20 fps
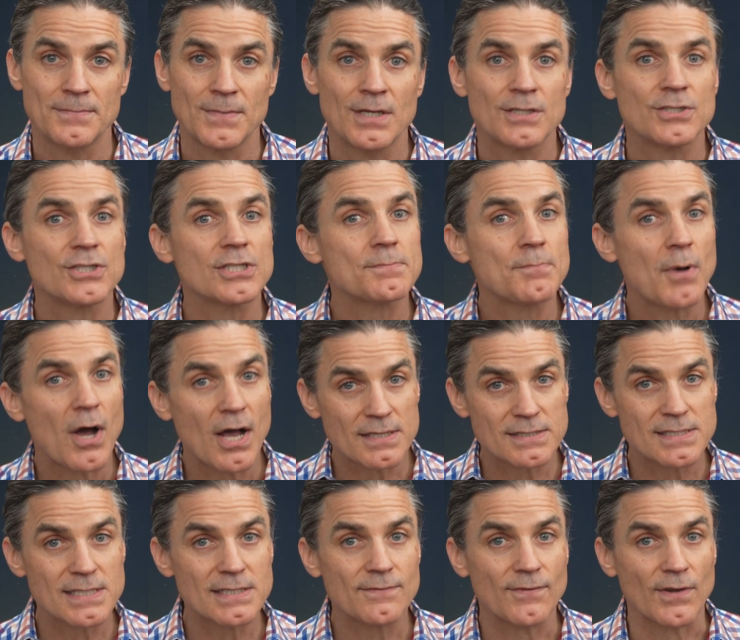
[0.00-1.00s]
Just pause
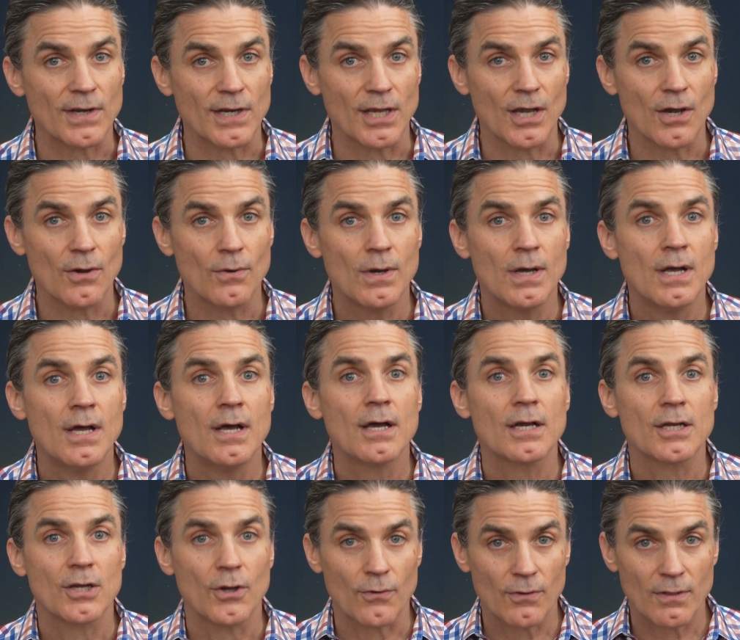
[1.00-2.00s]
this video,
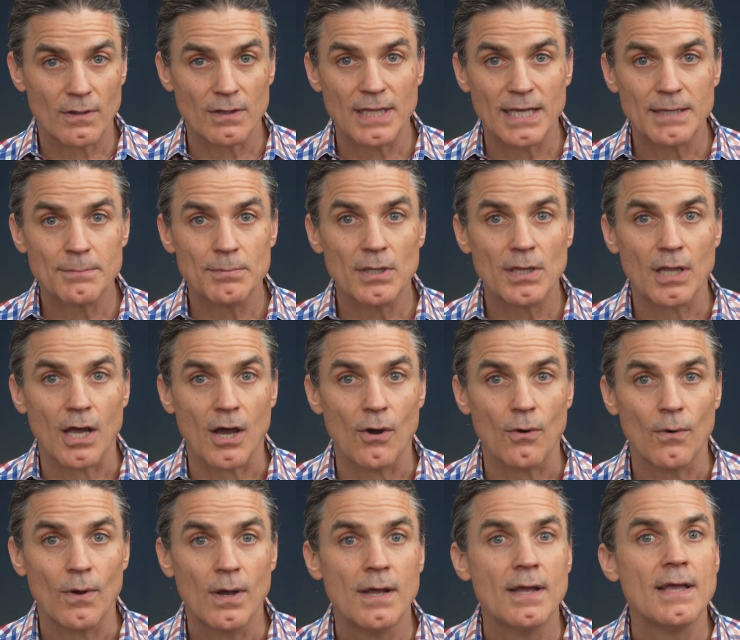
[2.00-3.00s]
go to the link
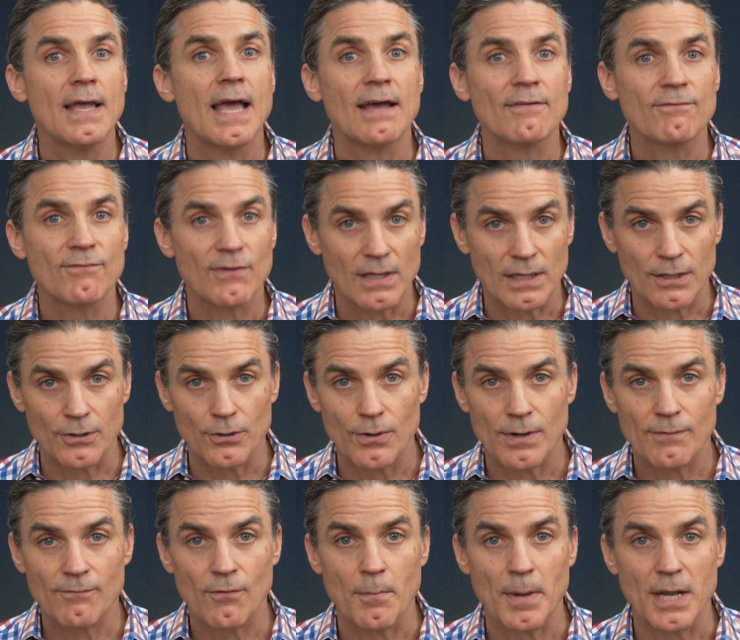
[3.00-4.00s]
below, and fill out your
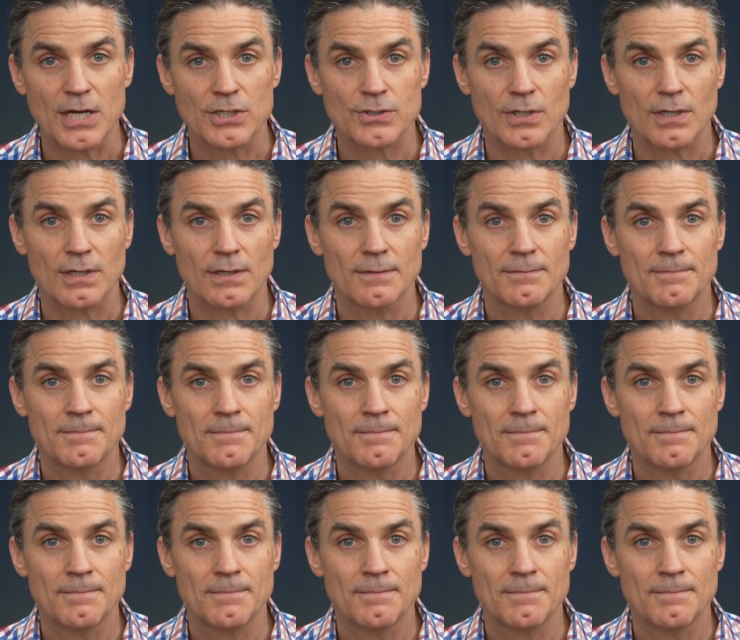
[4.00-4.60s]
information.